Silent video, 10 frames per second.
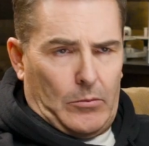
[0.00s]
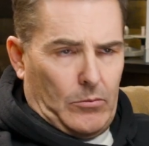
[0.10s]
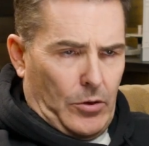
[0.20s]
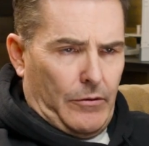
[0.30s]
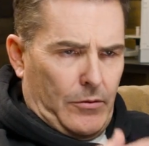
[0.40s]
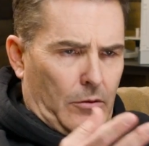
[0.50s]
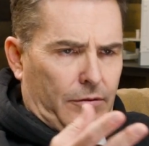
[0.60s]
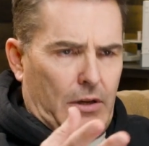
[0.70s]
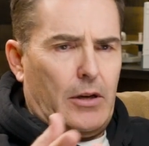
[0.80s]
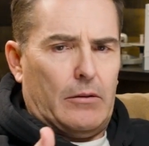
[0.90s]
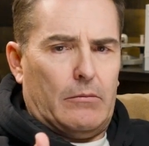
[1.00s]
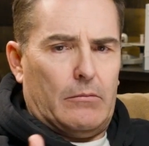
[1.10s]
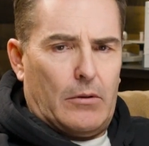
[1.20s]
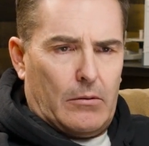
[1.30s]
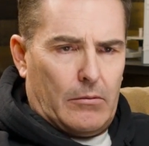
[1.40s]
oh, but you've seen
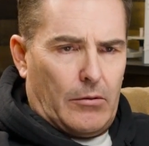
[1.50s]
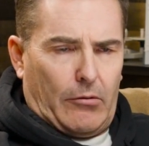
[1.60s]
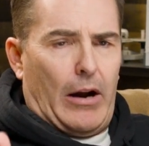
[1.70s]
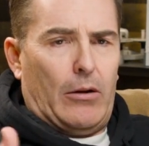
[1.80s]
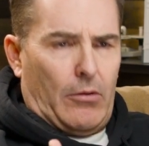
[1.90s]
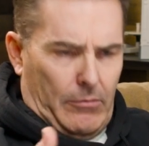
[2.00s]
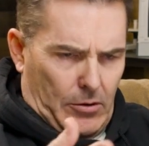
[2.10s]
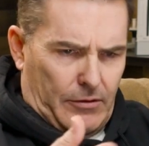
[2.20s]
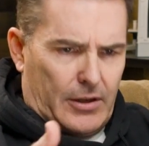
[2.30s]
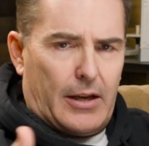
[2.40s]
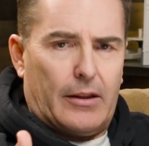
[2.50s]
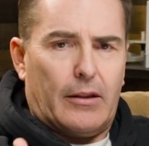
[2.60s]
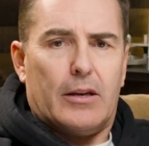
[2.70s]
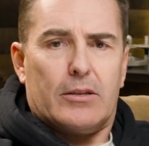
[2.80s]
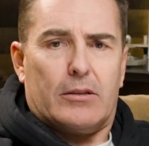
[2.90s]
The Crown. You've seen
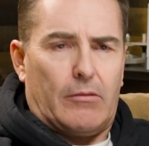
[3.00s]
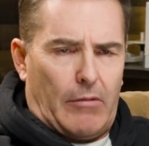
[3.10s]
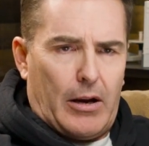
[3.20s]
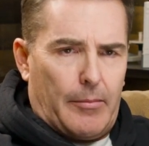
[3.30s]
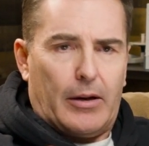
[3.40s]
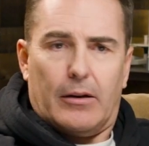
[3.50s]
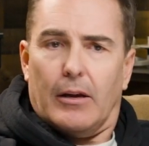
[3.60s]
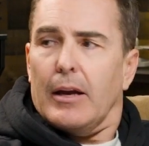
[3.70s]
this, right? I mean,